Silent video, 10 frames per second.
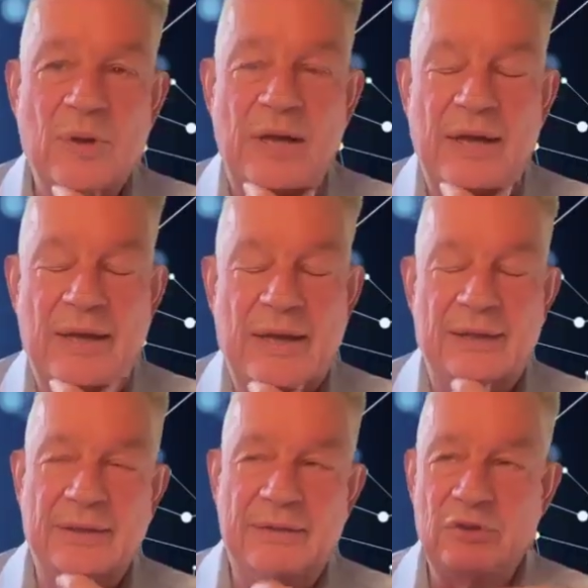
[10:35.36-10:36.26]
I
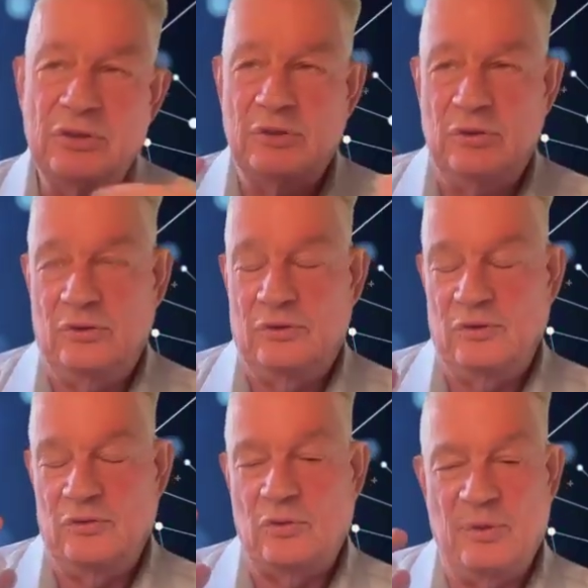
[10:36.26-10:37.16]
loved your
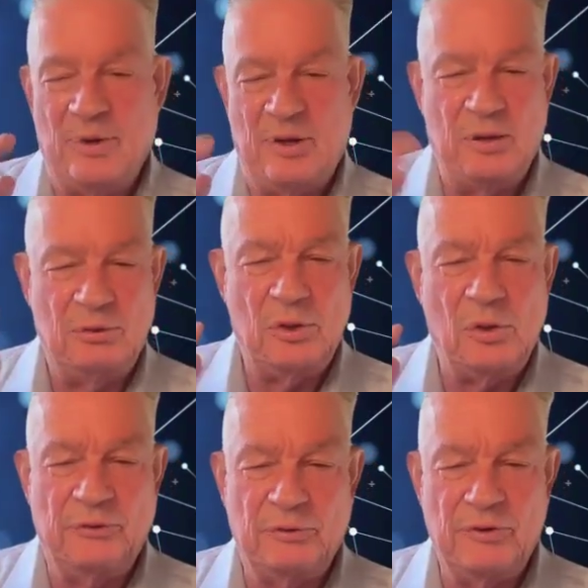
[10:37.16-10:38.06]
story about how
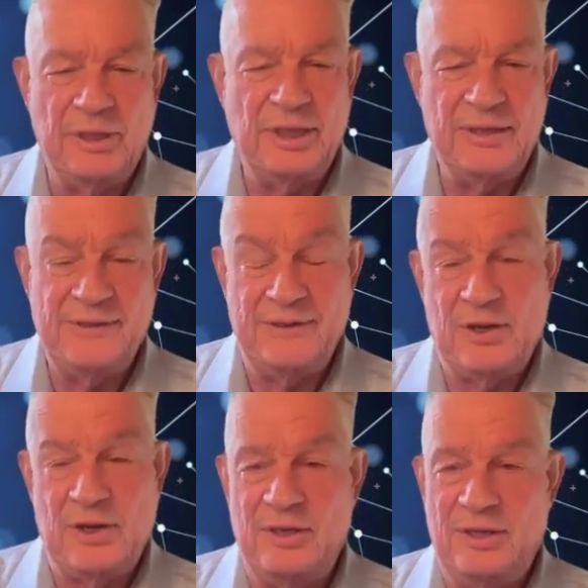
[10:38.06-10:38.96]
Culver Run got
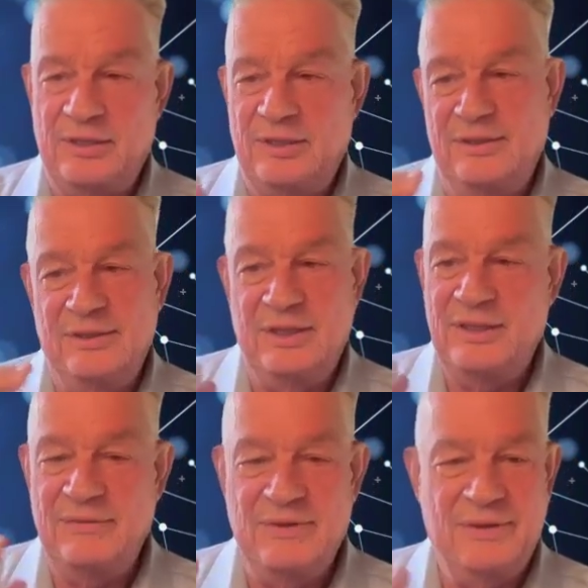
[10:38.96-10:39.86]
started and
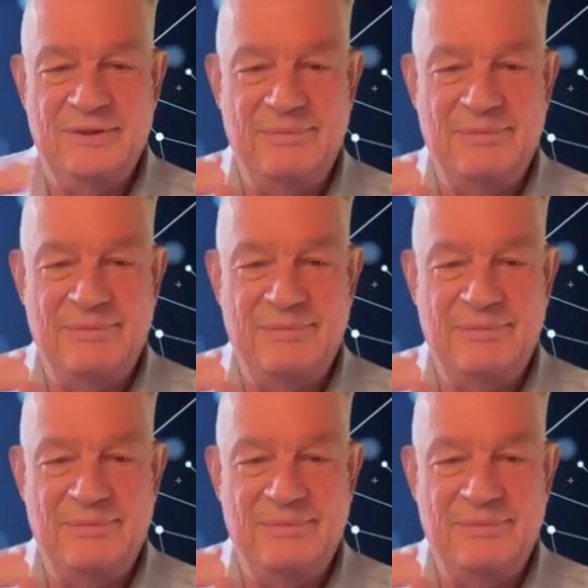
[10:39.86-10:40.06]
even